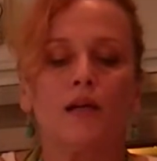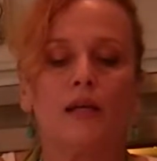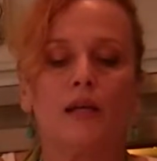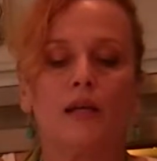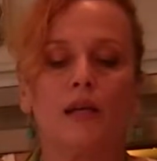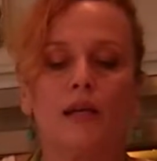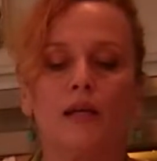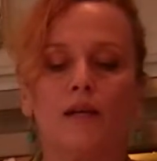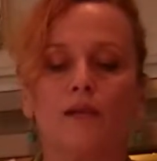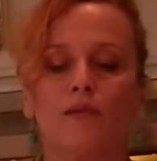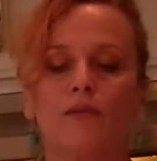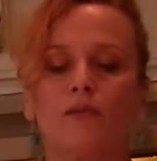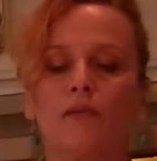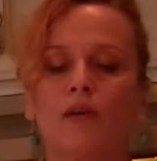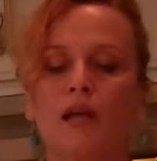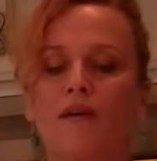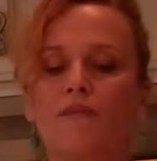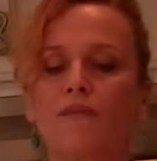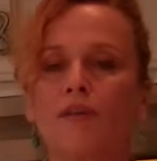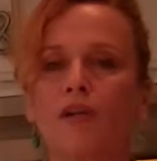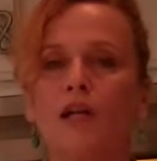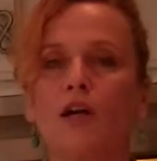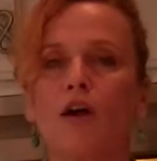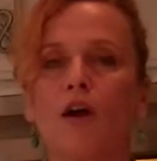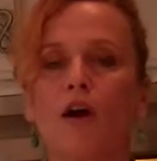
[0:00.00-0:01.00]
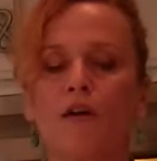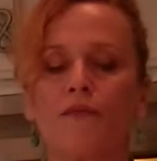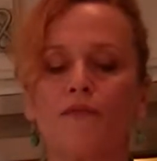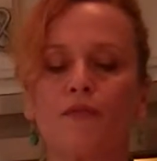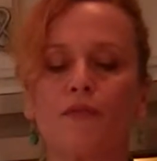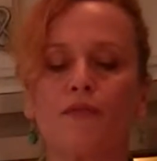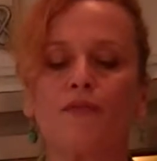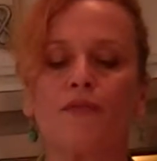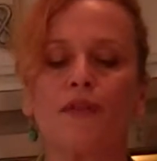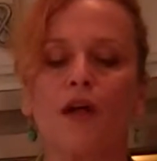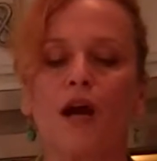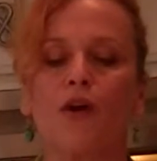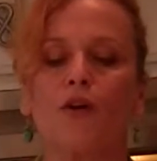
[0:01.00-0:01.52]
And leveling off the
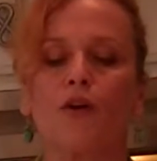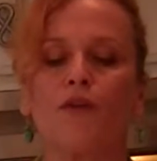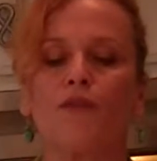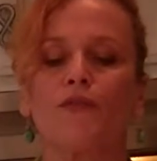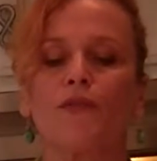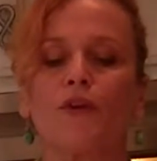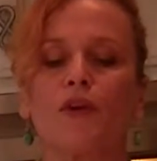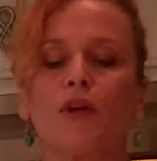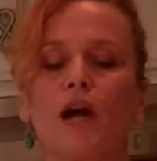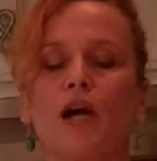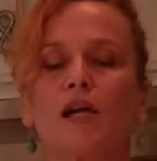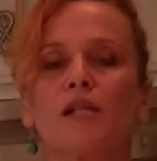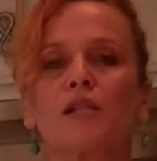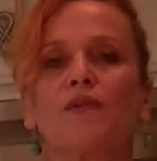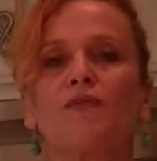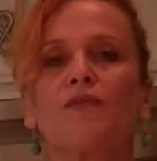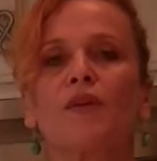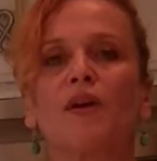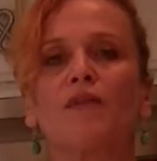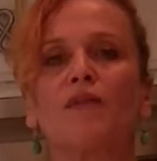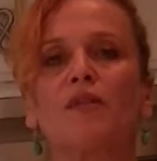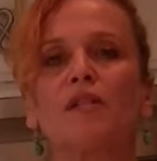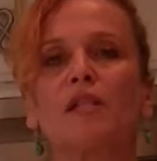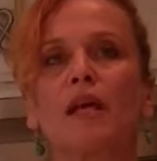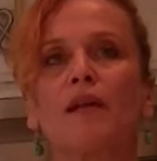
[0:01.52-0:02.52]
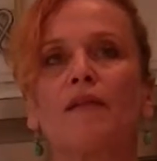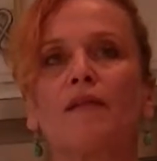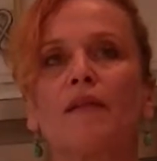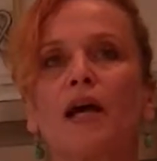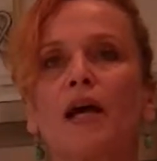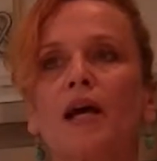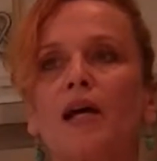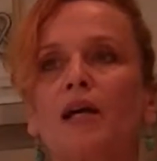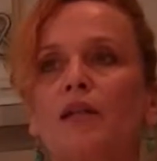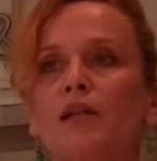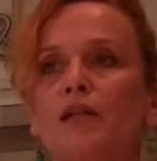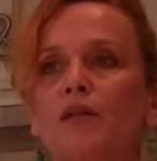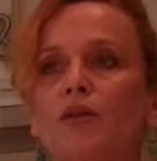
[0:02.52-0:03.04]
flour. If you guys have never done
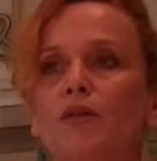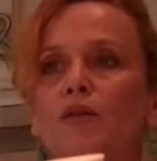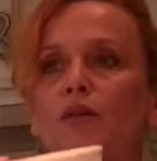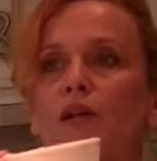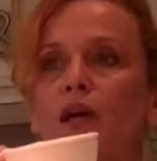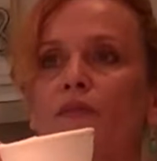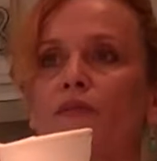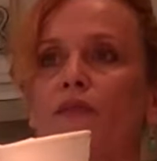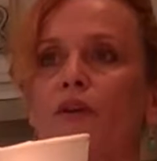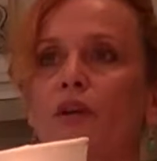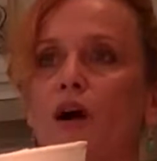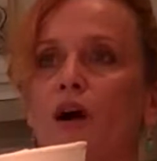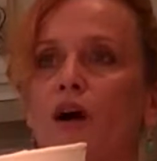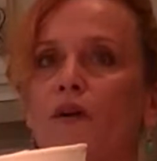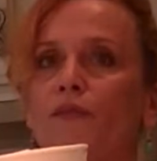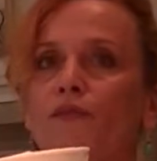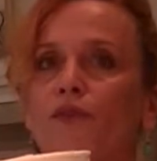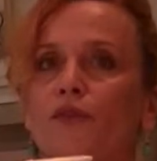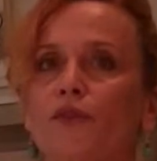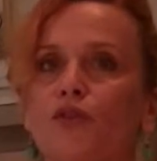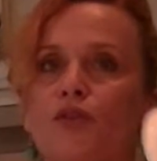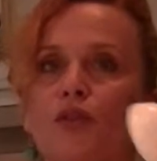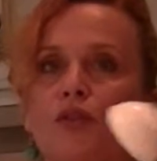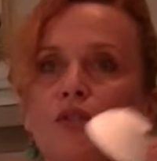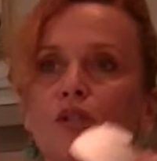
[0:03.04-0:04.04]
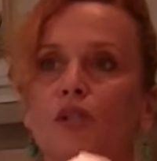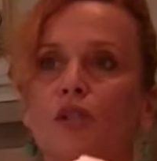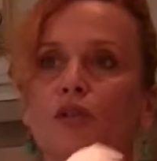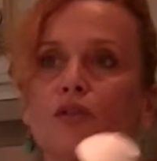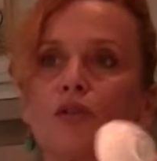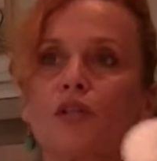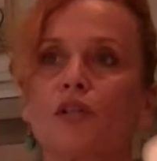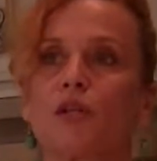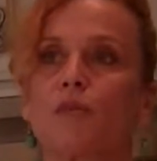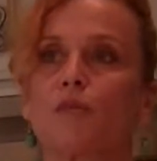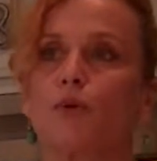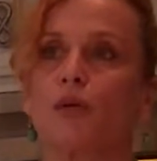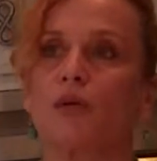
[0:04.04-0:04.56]
that, you level off. You just
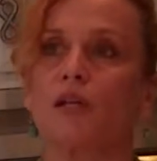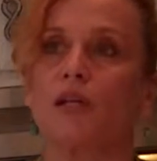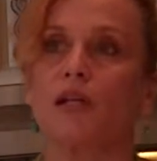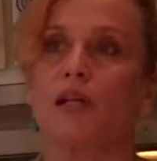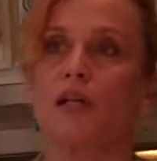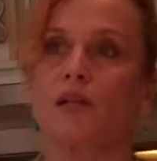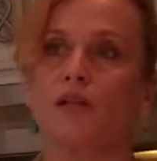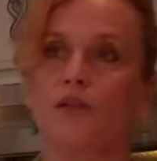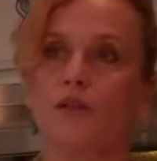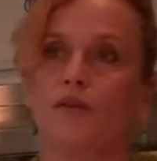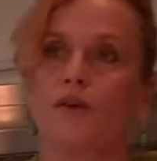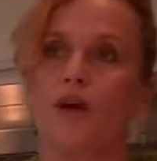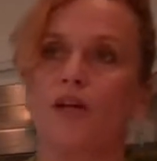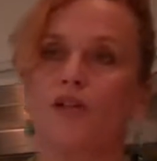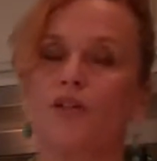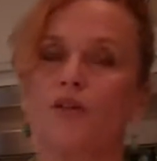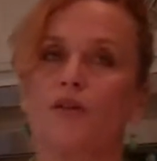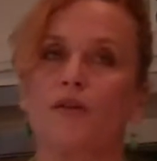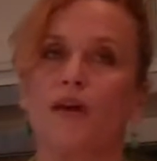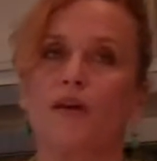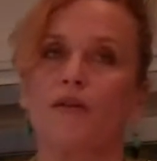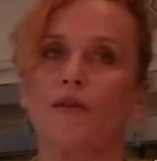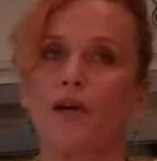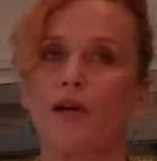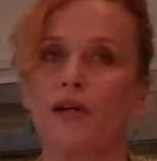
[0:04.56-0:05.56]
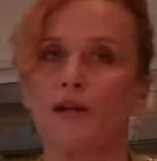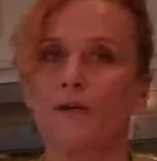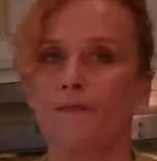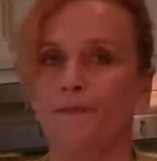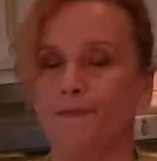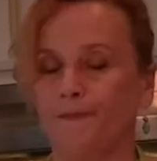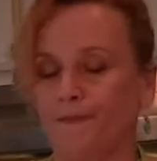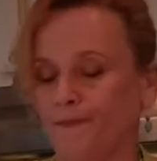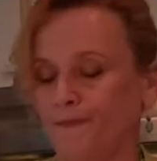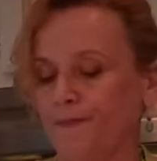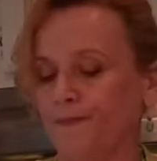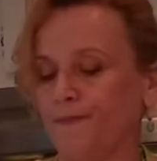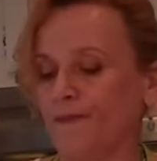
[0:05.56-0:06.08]
loosely put it in. You guys know that, right?
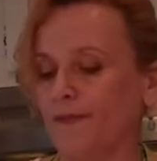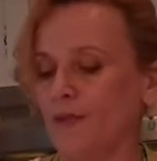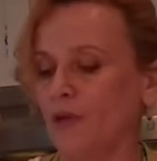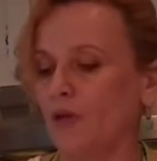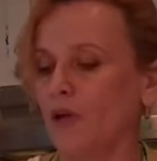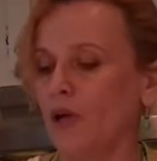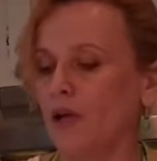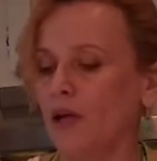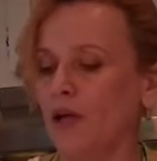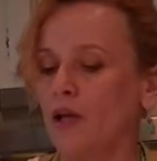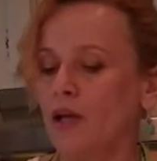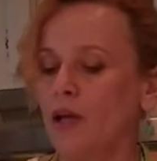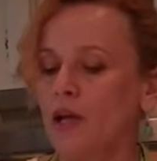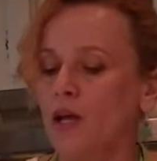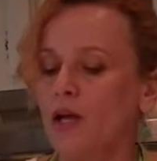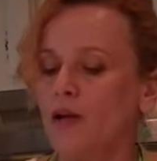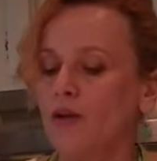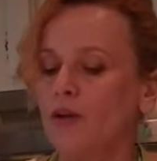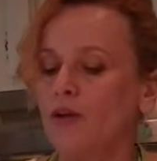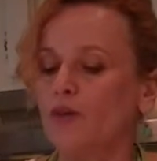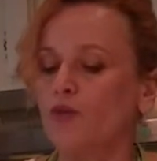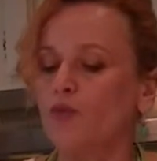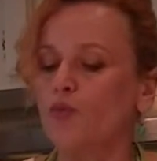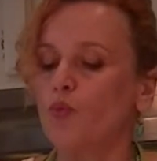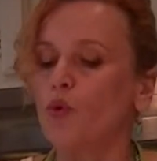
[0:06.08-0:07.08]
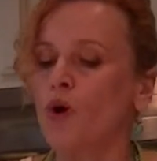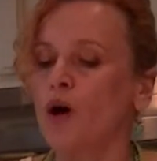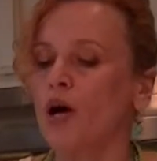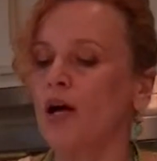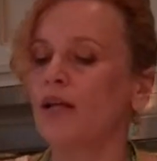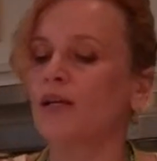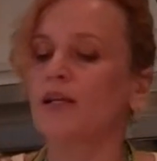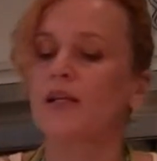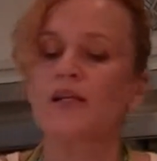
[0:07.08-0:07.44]
Okay. There's 1.